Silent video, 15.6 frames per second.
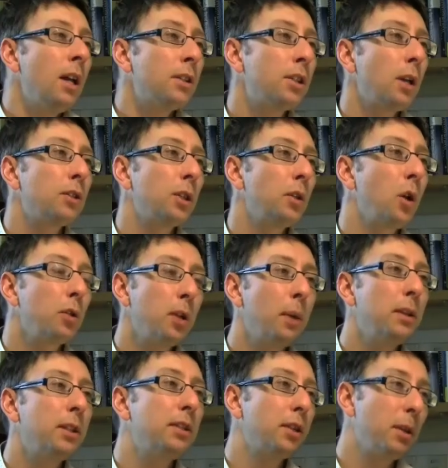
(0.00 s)
So not
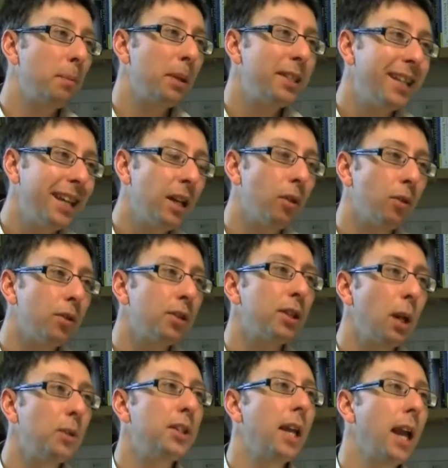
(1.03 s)
only do the particular
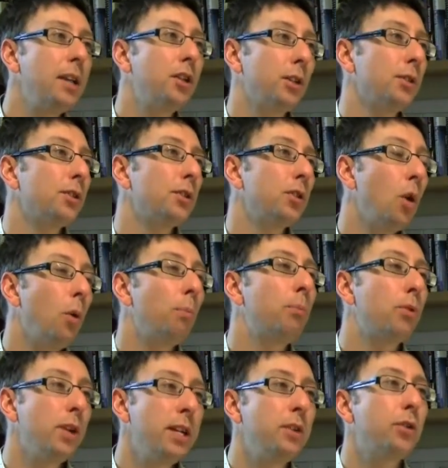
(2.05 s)
associations not
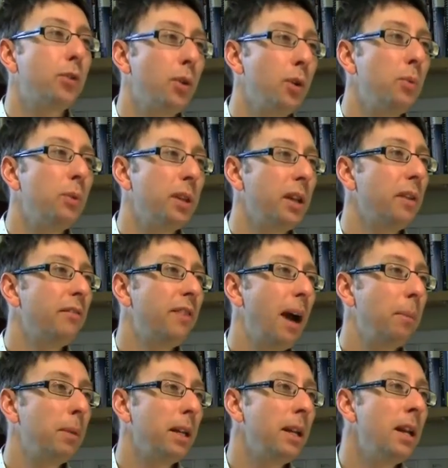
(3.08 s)
breed true within a
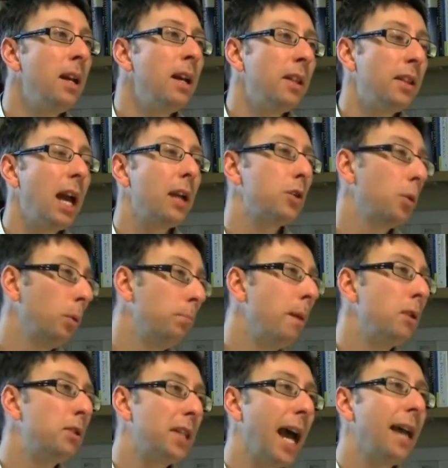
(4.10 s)
family, the actual
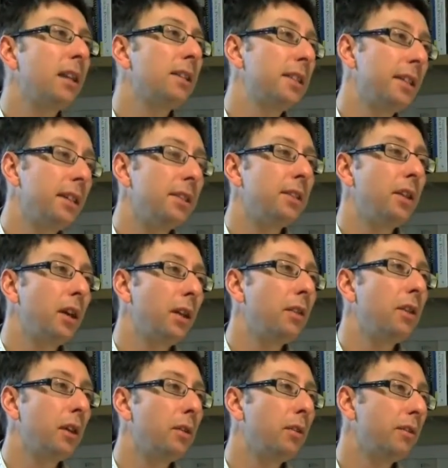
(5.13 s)
modalities
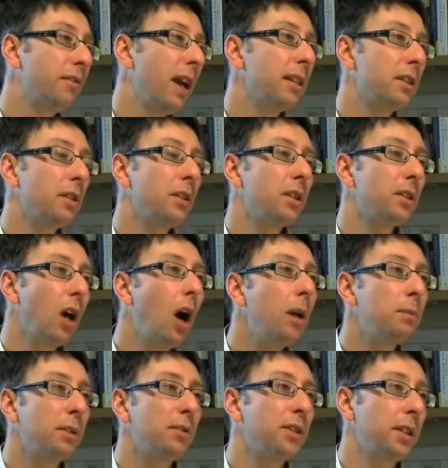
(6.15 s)
that are affected, the
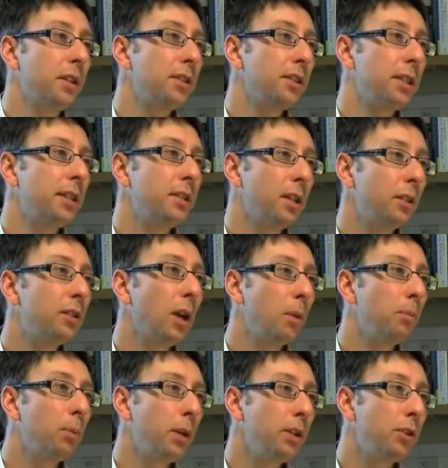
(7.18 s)
types of synesthesia,
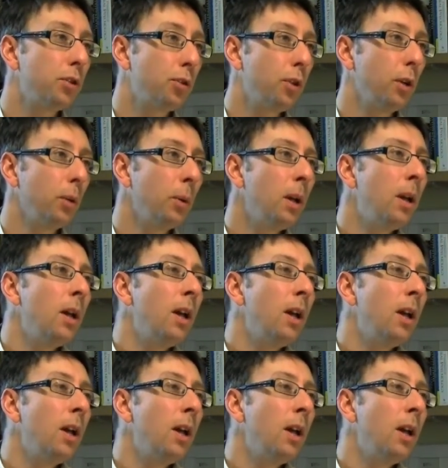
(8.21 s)
don't breed true.